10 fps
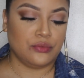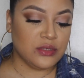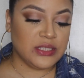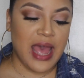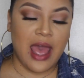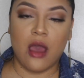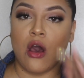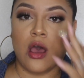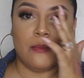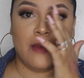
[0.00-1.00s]
Use that
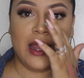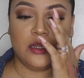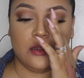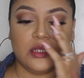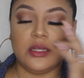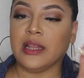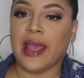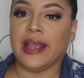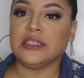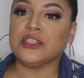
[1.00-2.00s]
on my
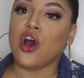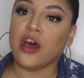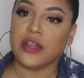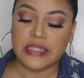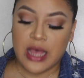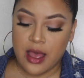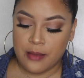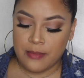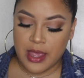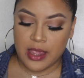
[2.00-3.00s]
clients all the
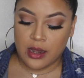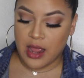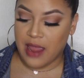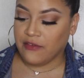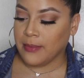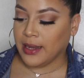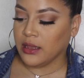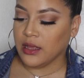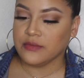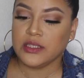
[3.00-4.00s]
time and everybody
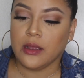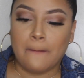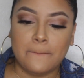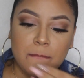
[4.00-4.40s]
loves it.